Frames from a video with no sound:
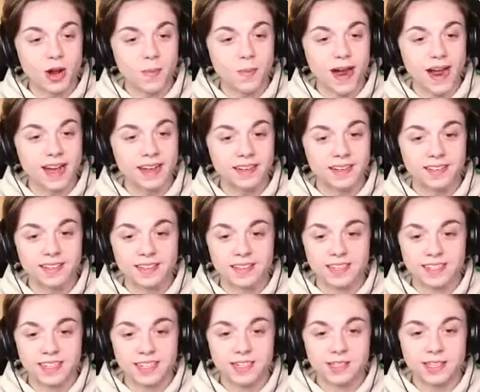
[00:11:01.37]
go back.
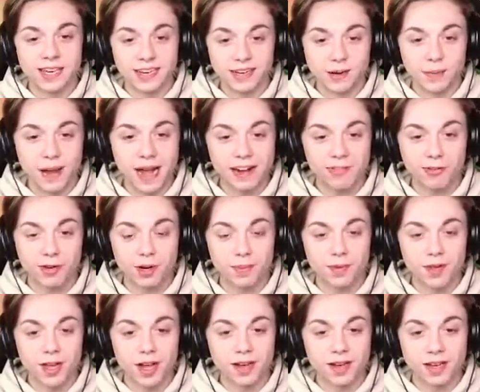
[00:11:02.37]
Can't go back go for your
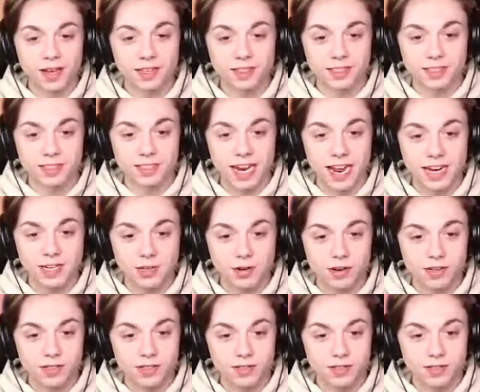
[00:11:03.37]
belongings. There. It's dangerous.